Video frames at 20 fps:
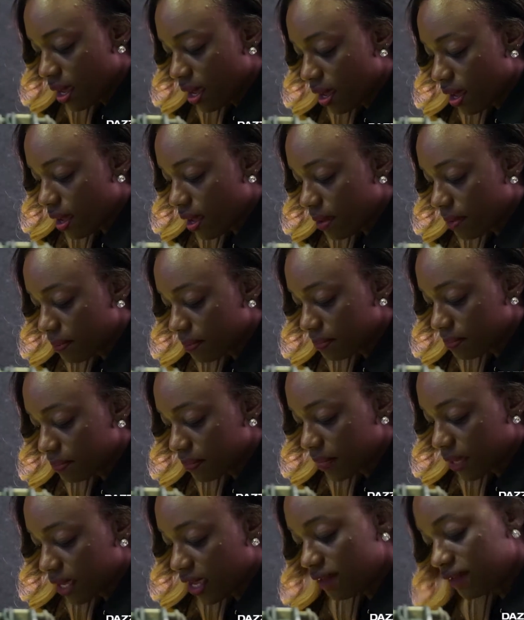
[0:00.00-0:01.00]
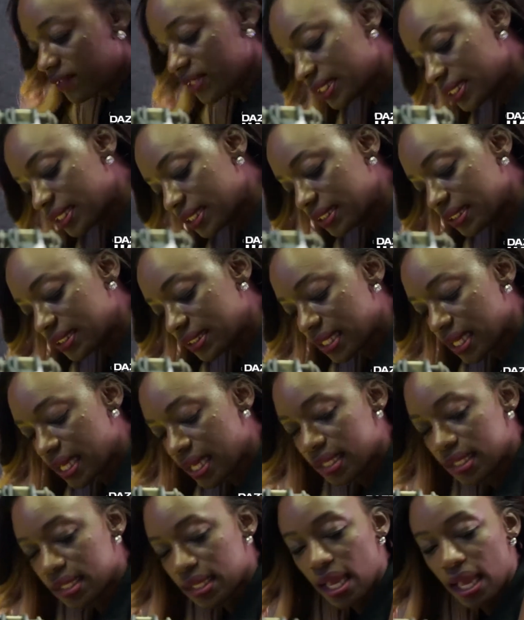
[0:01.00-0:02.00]
Um, ever since
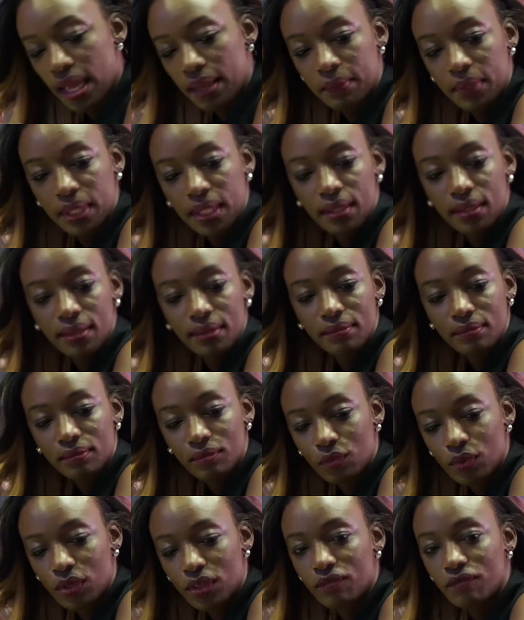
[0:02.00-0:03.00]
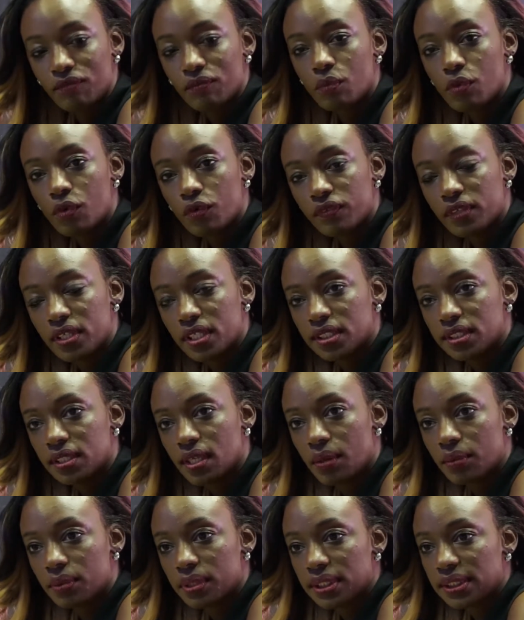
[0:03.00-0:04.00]
then, I mean, we've moved into
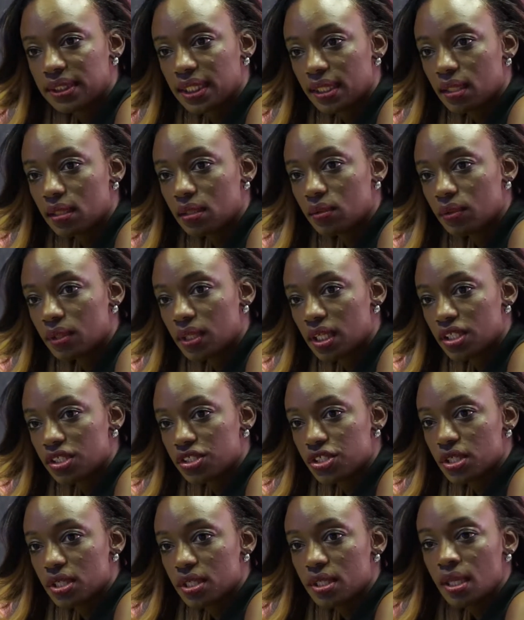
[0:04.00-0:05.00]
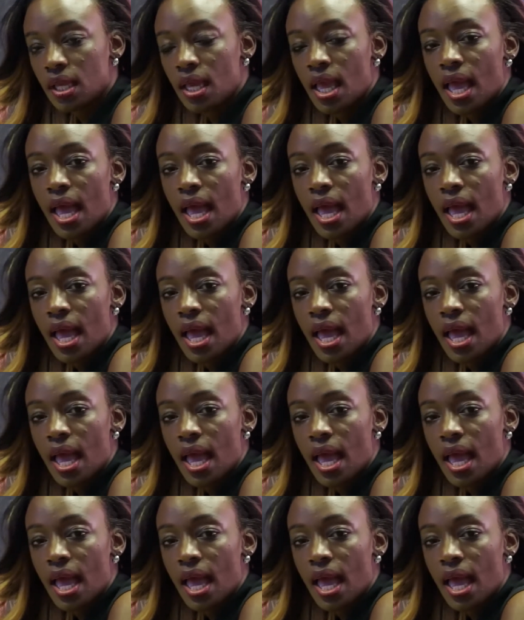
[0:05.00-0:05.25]
our second location,